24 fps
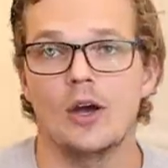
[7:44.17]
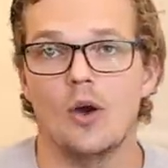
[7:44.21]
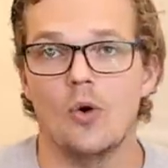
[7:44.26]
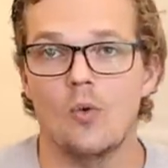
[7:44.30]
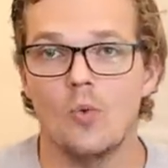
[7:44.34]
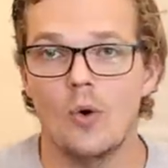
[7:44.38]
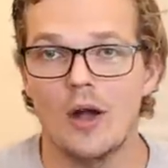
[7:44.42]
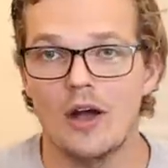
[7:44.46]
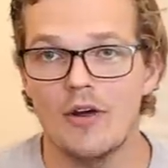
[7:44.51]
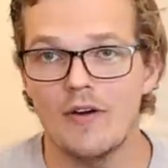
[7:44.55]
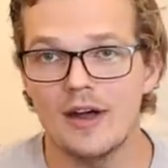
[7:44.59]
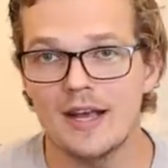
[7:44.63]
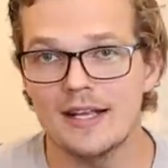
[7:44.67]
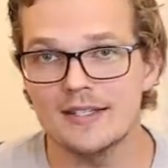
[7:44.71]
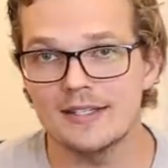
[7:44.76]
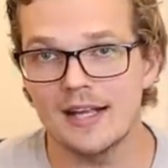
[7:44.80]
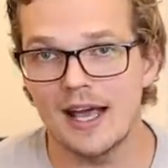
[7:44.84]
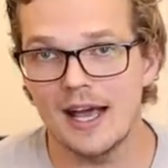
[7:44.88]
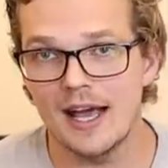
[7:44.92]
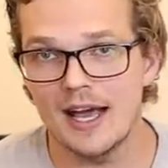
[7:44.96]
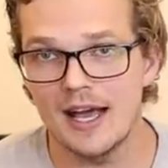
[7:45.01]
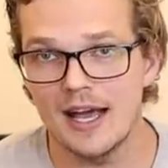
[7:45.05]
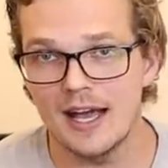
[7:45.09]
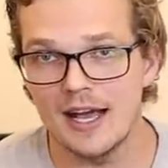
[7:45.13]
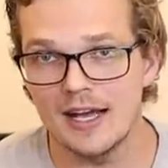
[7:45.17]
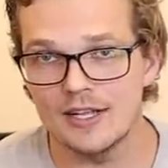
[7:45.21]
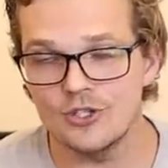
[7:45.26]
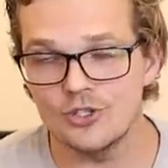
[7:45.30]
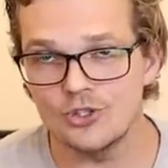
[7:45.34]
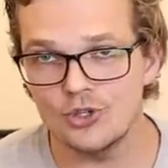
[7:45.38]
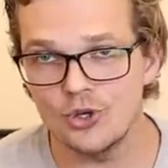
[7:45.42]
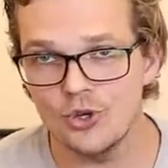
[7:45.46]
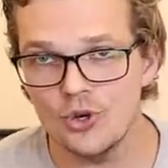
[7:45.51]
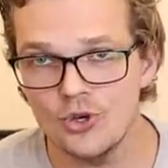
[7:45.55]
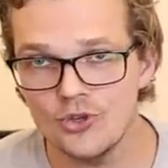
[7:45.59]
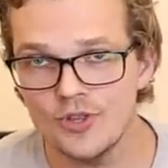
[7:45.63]
Whereas a
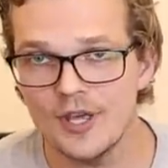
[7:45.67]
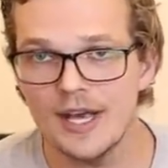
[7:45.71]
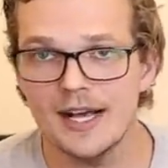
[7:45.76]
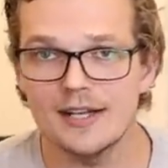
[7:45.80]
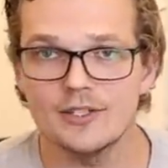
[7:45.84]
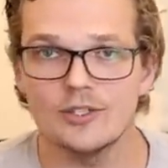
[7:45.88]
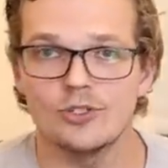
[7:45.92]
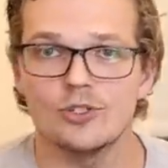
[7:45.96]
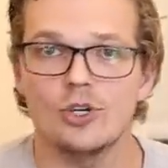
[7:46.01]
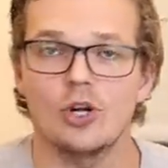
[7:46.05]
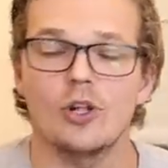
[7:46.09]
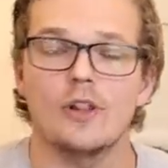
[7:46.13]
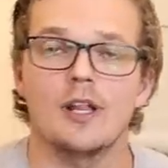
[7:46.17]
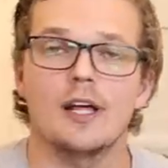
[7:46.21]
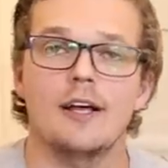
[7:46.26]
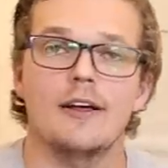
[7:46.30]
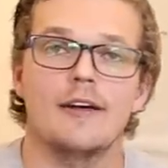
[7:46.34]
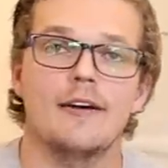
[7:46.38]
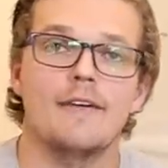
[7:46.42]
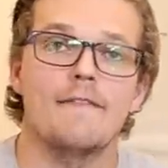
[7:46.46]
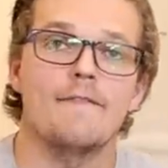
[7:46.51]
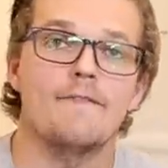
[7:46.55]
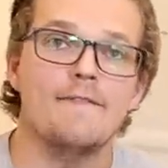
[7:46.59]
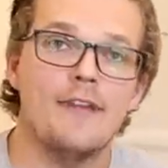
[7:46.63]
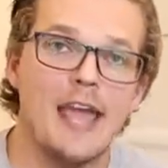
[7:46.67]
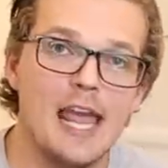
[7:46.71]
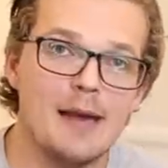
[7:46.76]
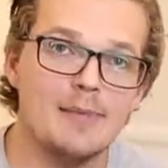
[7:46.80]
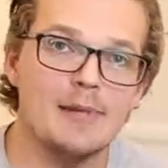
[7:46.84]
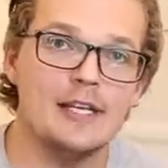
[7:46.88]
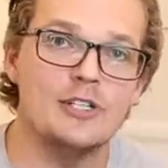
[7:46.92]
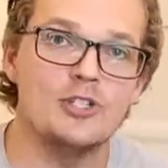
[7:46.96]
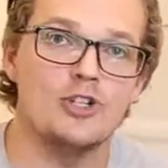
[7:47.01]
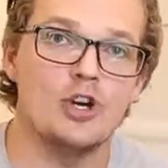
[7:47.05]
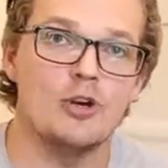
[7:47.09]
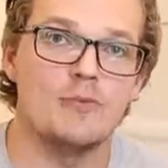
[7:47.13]
$2,000
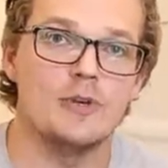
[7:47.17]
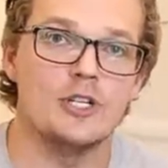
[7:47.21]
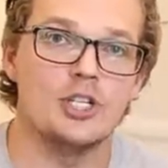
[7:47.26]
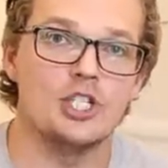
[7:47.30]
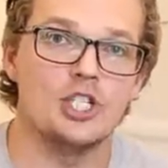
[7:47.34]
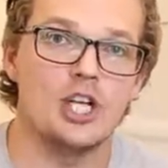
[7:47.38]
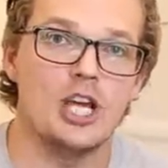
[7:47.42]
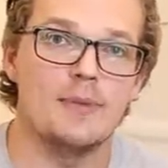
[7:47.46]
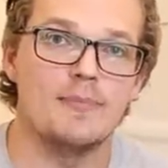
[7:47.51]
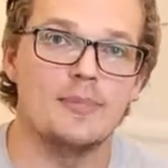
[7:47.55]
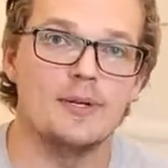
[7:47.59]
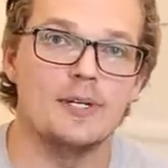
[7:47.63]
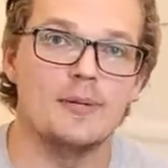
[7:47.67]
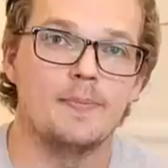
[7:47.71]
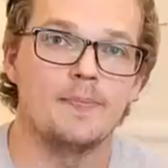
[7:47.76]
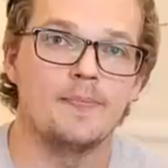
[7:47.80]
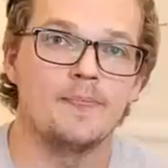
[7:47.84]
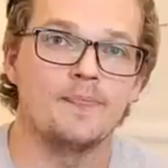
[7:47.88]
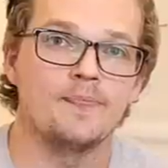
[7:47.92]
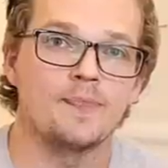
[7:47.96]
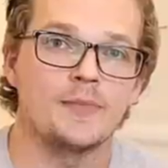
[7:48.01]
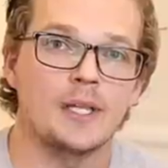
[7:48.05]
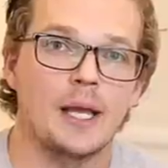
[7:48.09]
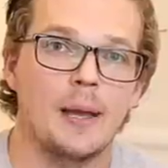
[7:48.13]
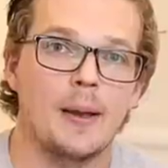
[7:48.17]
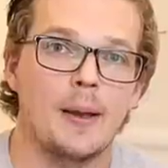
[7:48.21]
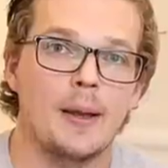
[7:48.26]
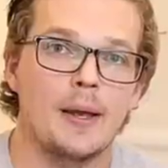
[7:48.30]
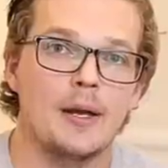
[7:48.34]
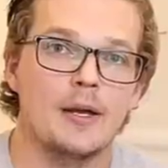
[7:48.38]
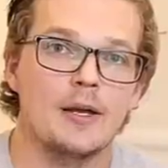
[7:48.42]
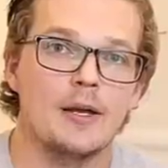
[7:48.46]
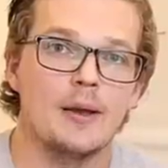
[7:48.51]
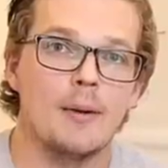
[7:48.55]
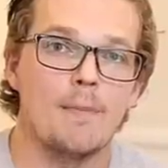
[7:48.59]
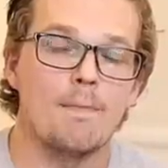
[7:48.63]
family German Shepherd
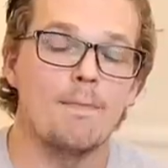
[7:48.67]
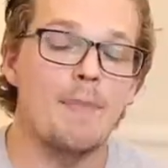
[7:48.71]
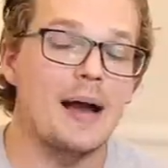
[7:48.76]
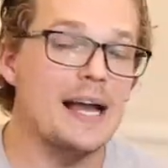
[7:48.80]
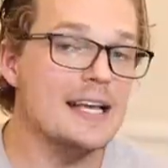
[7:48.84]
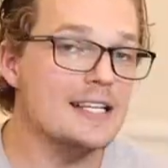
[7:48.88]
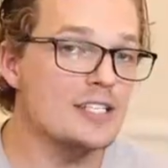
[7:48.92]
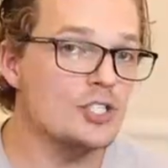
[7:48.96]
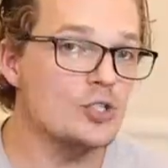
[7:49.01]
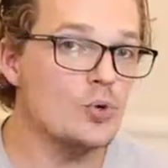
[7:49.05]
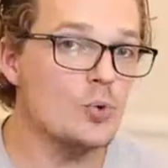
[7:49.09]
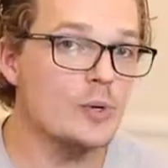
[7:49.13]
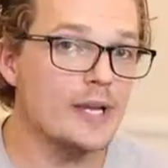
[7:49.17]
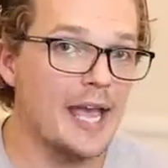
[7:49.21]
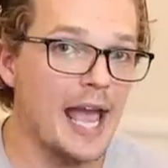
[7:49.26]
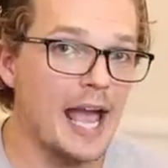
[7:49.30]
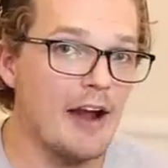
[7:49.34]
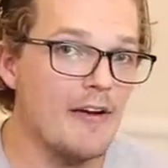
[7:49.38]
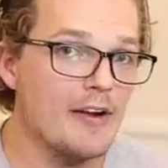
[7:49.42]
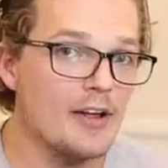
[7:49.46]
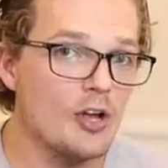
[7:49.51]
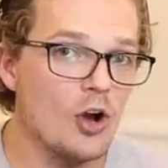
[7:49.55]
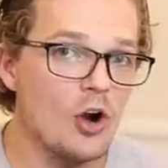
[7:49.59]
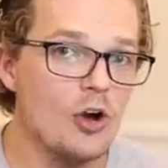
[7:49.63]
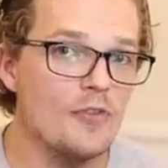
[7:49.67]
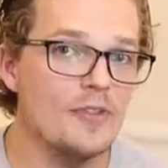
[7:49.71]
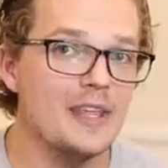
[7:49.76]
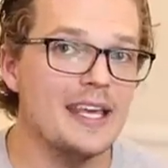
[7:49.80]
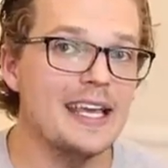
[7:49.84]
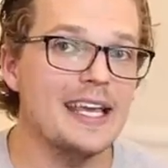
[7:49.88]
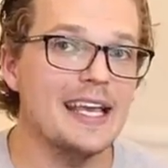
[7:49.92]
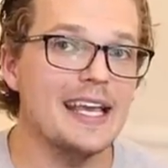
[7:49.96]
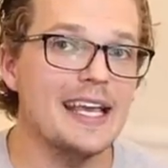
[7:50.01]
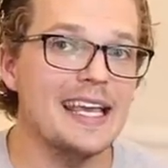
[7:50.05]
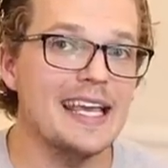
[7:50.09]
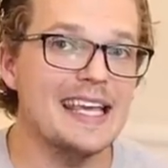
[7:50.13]
may still carry on
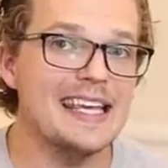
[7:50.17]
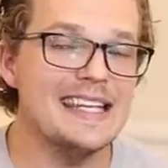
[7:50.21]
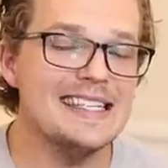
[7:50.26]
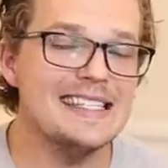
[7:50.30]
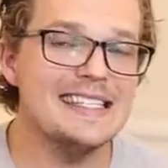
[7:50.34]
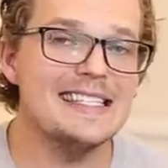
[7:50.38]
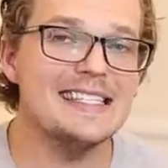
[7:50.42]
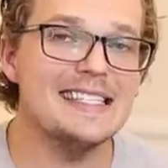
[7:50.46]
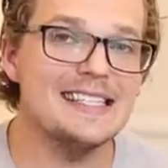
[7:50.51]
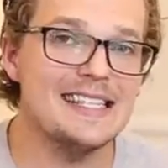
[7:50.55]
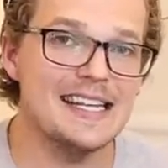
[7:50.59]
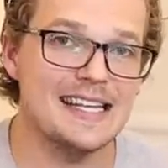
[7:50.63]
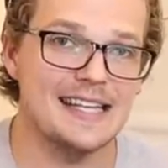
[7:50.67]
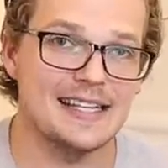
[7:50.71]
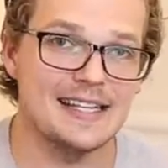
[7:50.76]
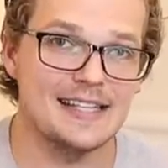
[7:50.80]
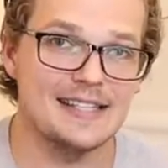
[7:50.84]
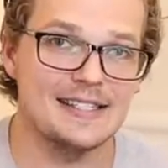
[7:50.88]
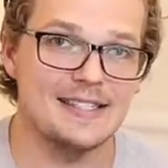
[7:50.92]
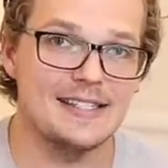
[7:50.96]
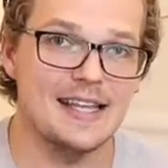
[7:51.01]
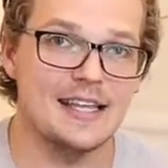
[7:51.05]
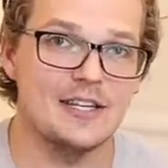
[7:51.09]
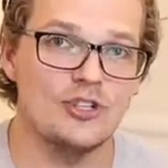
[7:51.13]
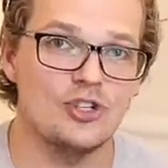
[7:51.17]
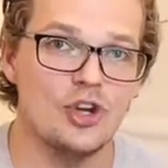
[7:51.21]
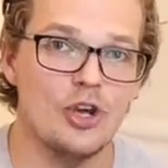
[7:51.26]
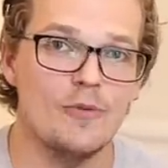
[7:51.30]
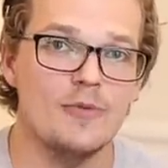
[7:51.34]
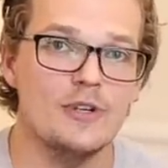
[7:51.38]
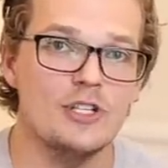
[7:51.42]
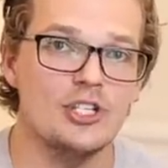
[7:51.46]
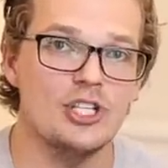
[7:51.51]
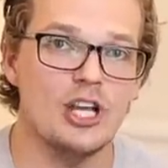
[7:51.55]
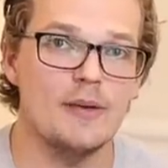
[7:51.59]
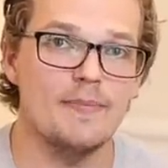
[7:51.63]
the instincts that
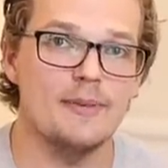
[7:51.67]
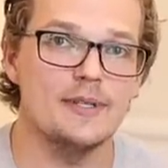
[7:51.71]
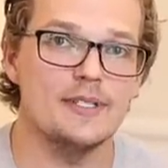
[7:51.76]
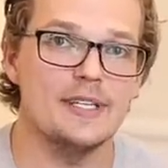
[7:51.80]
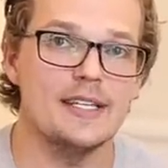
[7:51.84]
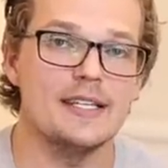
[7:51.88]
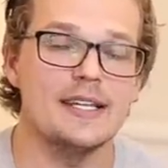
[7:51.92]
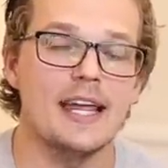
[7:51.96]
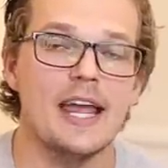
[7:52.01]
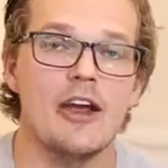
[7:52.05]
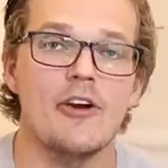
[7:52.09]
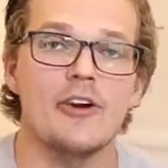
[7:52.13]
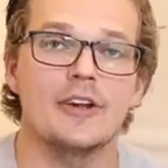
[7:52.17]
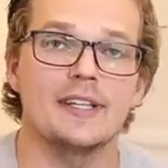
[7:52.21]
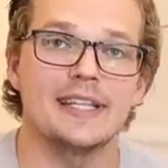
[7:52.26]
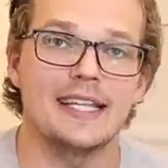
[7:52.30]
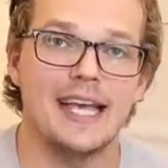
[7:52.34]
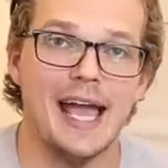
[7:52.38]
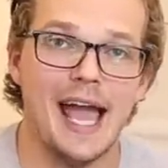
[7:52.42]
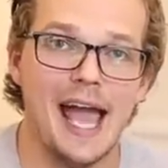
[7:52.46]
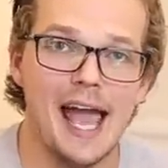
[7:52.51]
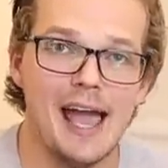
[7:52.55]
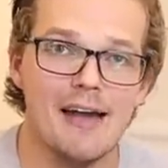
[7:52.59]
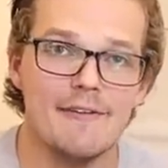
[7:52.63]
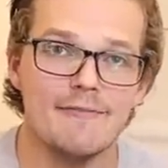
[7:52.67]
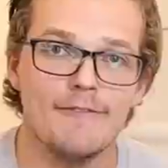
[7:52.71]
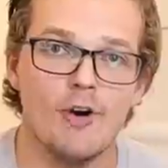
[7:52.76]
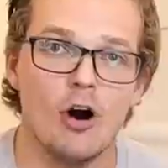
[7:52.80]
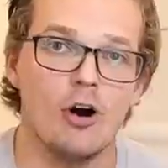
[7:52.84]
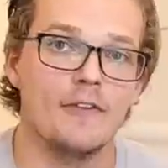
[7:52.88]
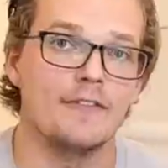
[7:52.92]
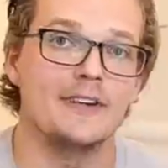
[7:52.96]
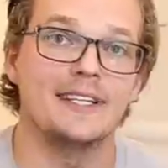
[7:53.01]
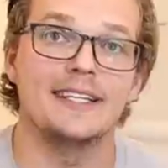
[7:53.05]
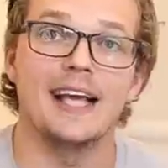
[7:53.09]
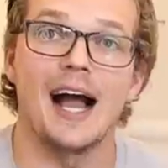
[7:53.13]
German Shepherds inherently have
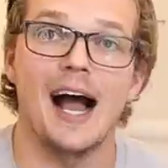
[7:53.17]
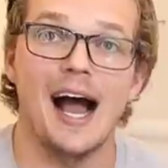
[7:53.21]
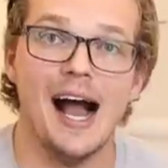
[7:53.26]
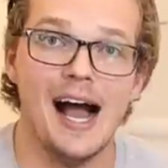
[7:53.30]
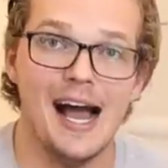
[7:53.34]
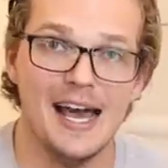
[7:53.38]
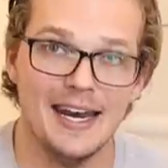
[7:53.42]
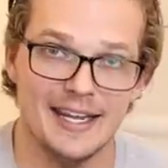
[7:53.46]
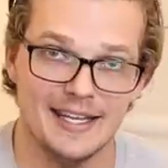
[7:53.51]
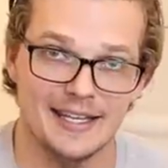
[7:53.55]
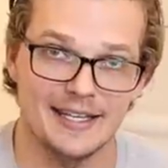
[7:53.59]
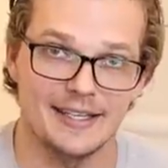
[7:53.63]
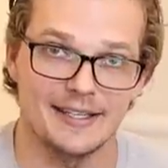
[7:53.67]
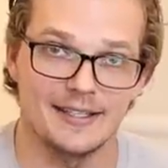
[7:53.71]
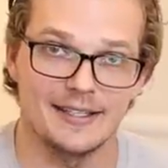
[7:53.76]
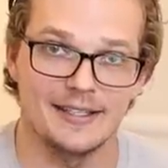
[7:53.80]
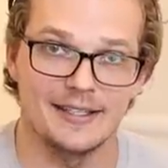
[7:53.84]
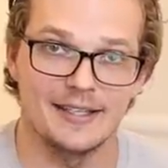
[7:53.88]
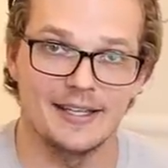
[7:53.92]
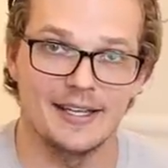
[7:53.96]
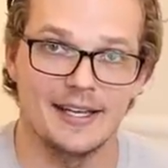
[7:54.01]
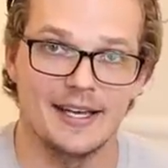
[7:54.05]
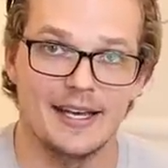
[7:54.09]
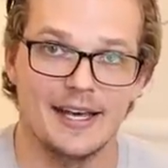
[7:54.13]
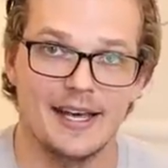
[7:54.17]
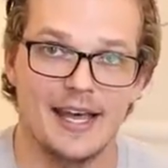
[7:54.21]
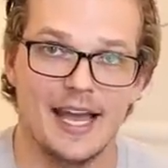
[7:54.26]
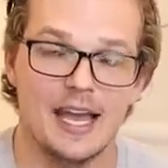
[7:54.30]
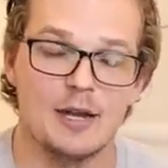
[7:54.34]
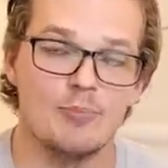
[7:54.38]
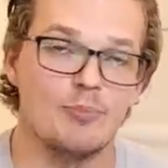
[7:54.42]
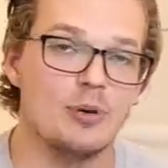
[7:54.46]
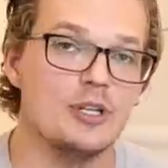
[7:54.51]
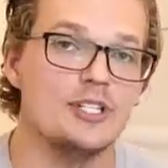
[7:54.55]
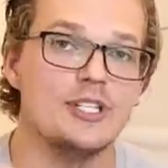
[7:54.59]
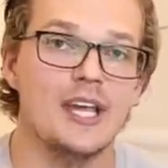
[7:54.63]
of guarding
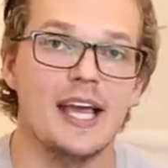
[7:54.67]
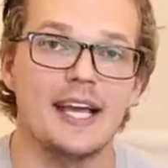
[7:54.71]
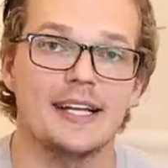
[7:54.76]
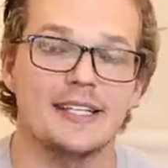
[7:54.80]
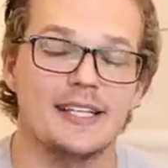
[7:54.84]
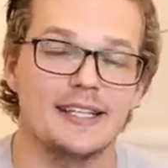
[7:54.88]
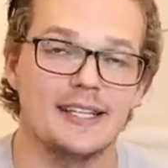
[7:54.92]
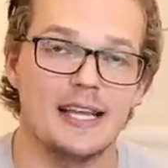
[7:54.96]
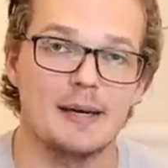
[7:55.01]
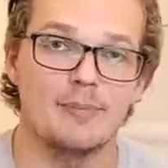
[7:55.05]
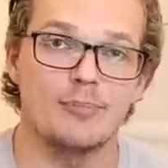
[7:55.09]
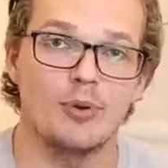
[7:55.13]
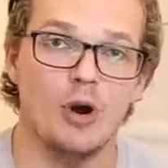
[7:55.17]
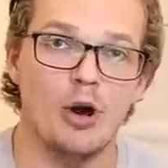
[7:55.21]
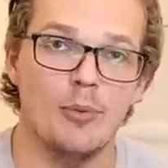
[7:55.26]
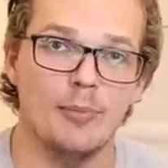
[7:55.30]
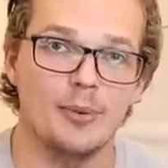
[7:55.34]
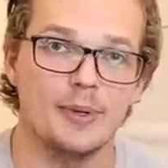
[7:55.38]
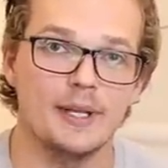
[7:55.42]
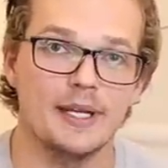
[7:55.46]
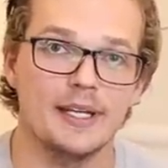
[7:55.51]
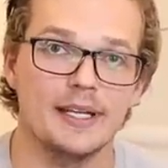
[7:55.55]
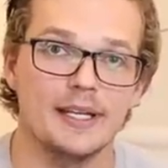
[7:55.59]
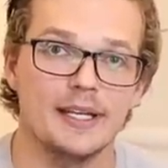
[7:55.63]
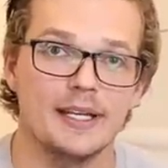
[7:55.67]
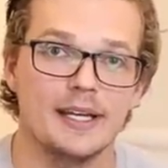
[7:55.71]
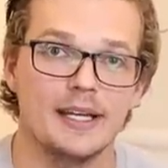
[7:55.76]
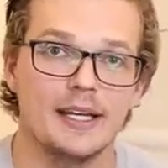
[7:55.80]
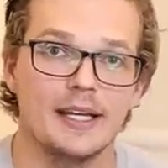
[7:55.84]
and protecting their property,